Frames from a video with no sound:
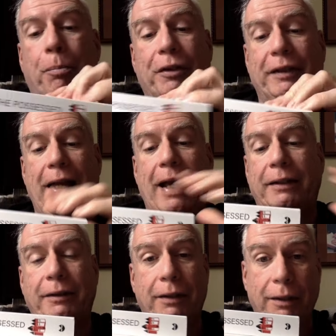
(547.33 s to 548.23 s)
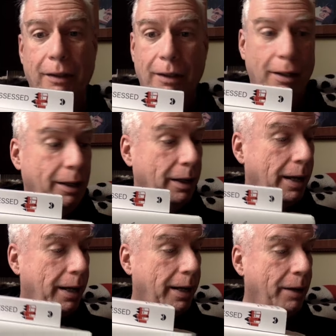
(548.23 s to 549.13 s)
Possessed,
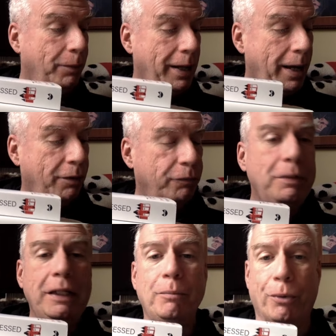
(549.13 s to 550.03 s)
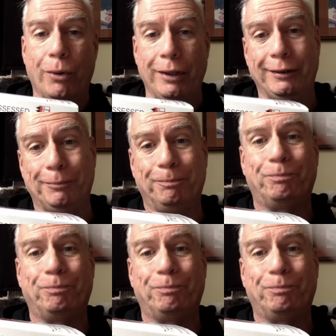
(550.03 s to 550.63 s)
uh, and we have Mean Boys.